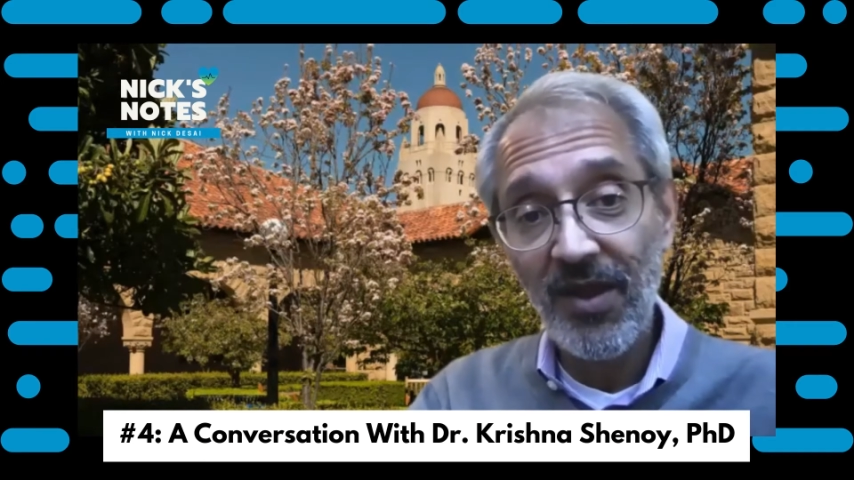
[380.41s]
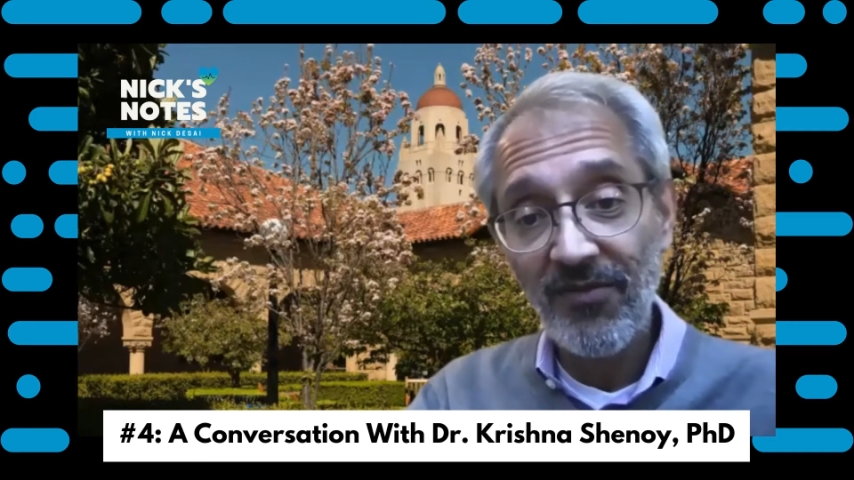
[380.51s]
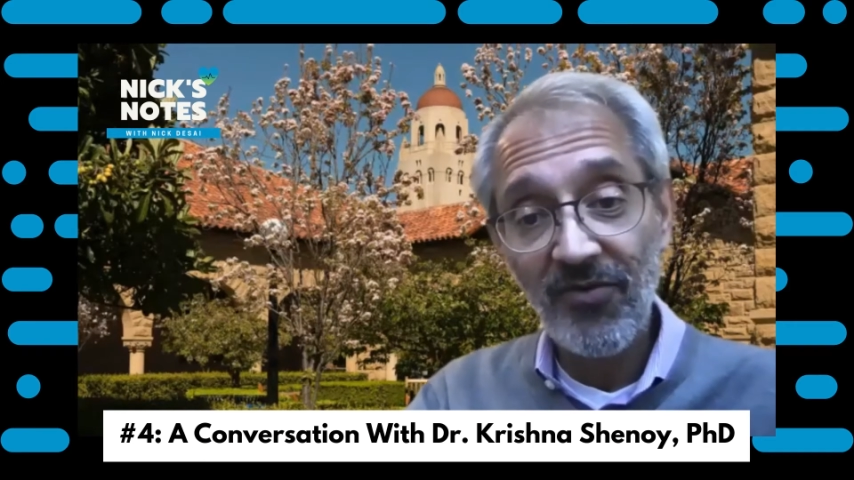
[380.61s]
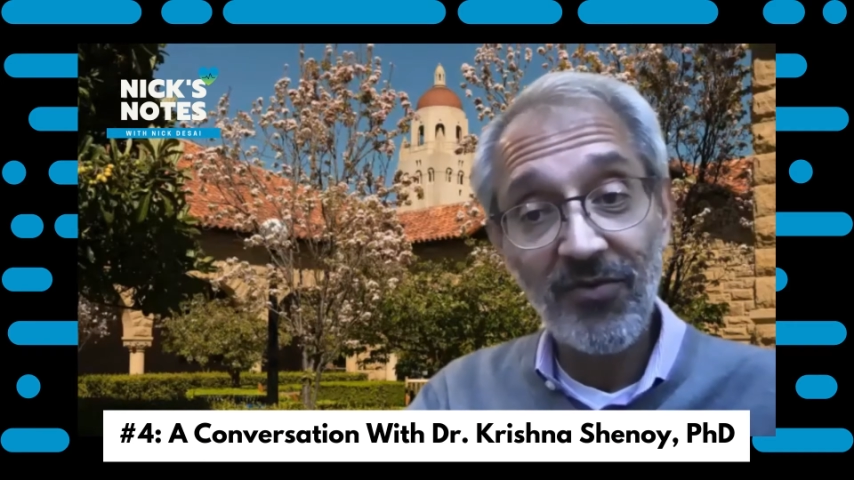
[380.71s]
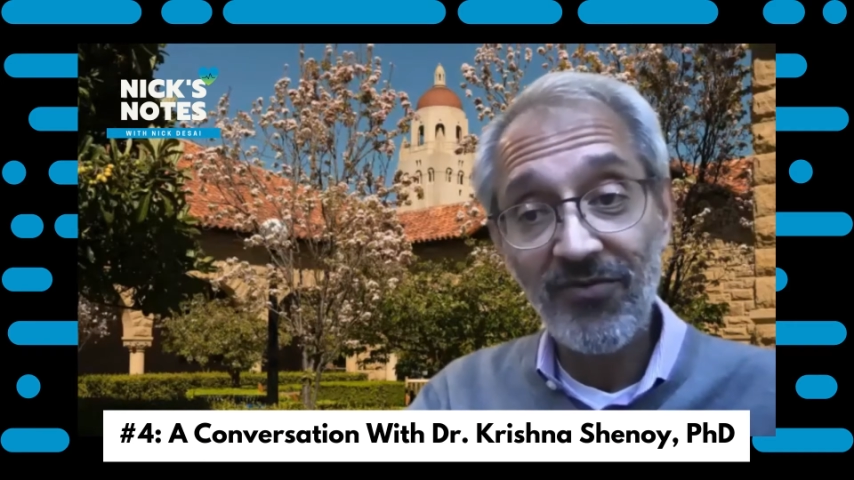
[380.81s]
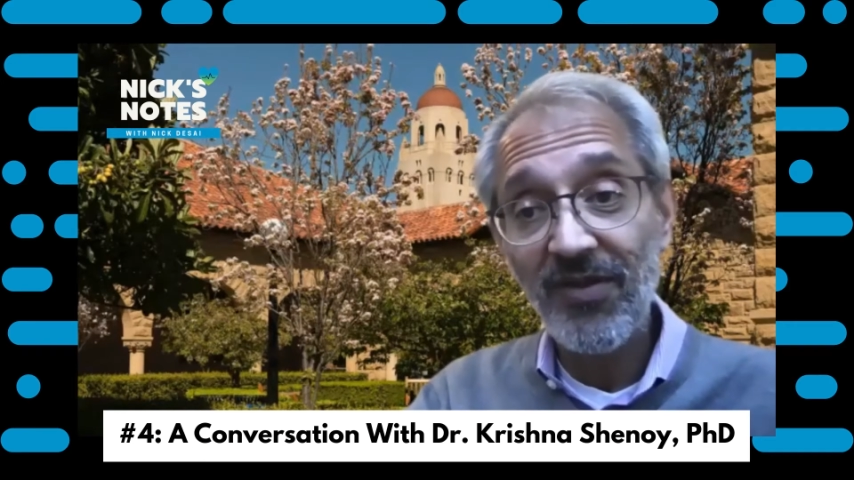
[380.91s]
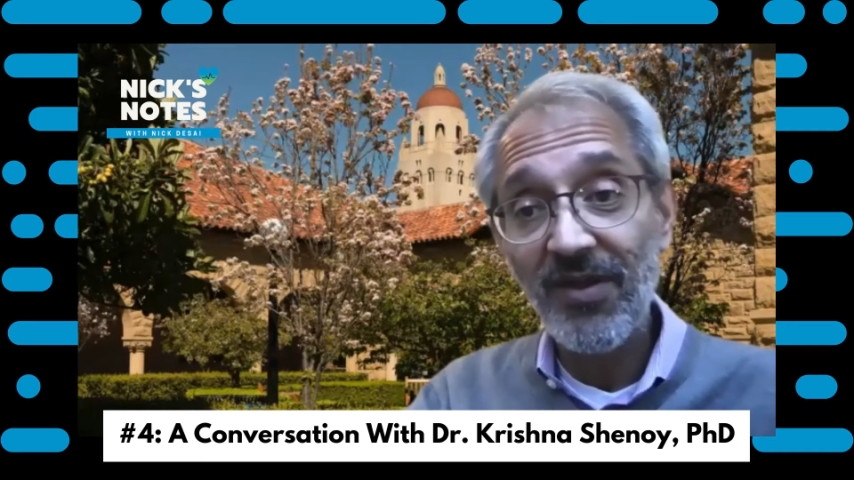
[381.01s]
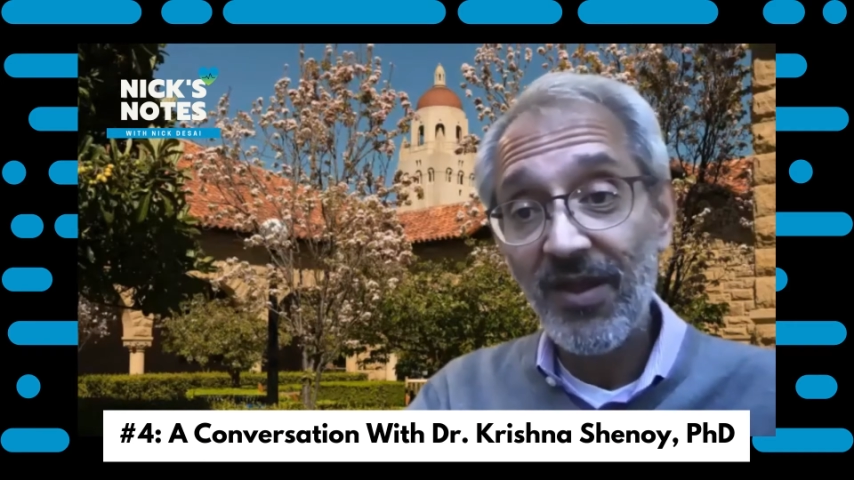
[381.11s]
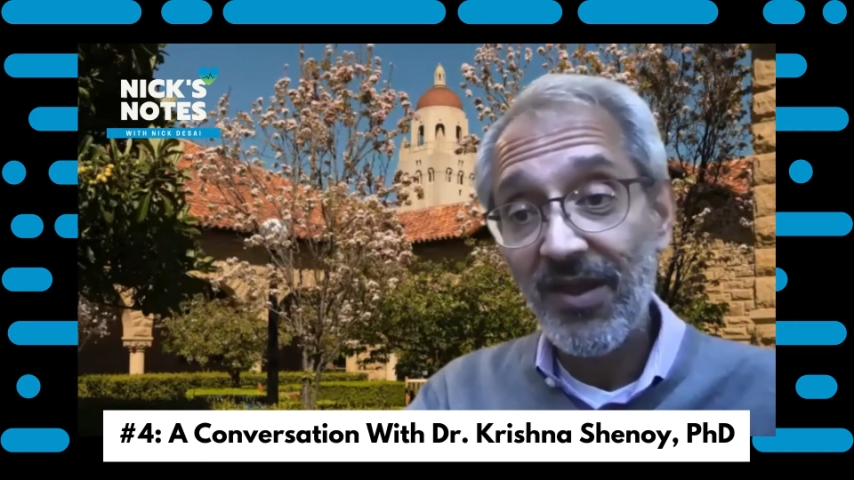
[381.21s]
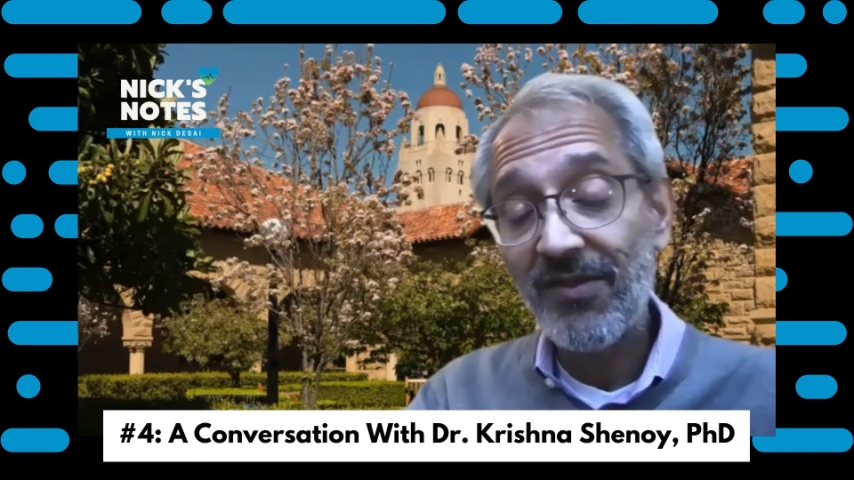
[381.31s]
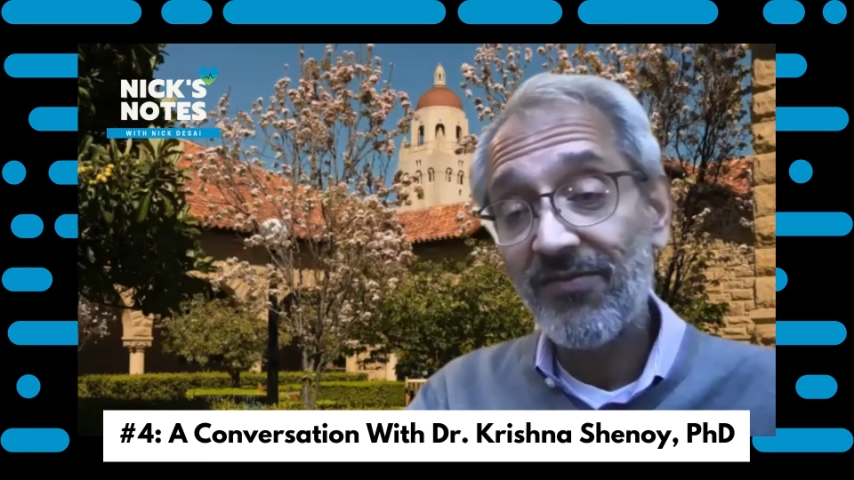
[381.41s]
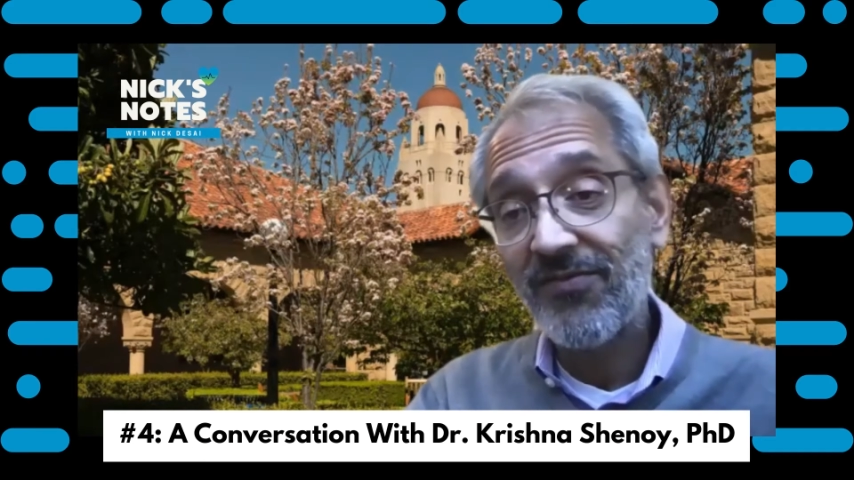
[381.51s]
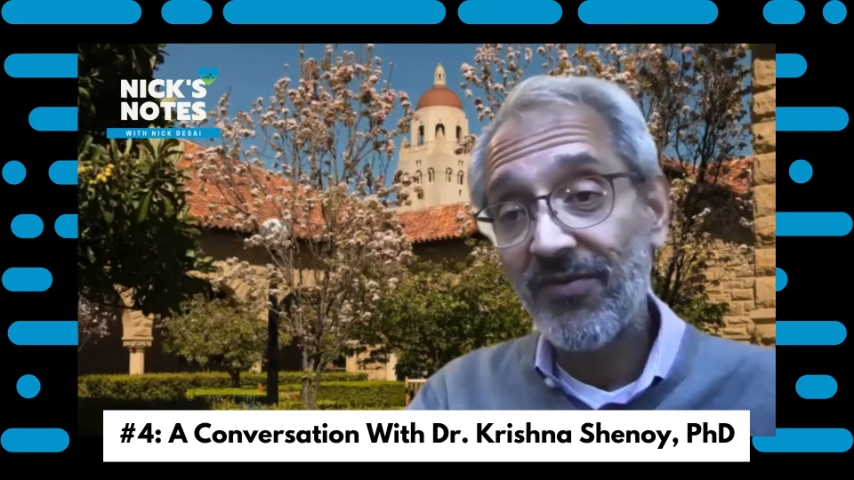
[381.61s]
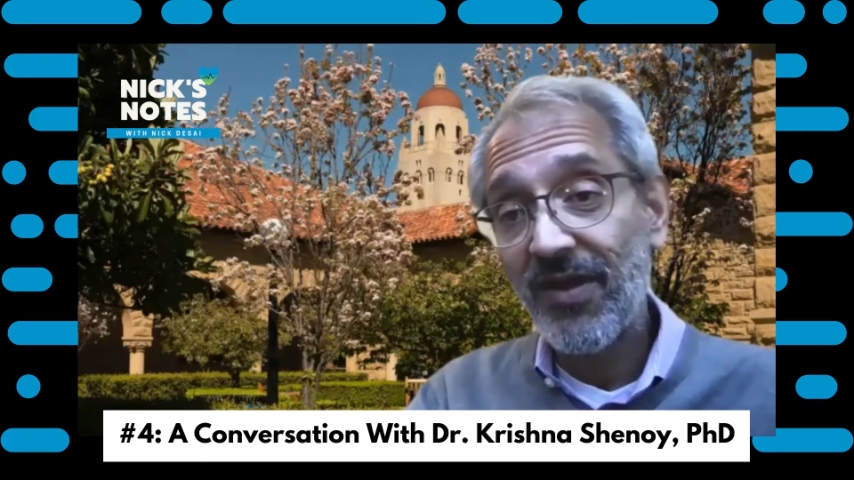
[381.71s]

So it's